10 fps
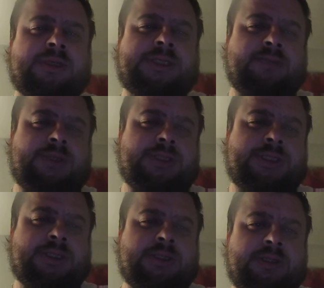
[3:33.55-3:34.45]
or
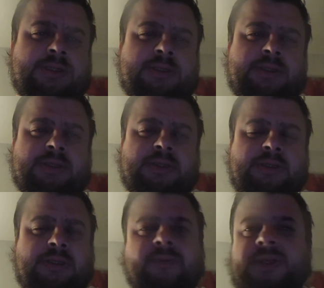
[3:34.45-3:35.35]
Simmons,
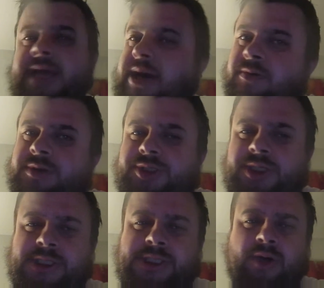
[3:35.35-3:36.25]
but that was
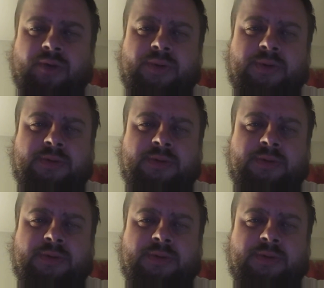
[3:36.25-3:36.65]
just hope.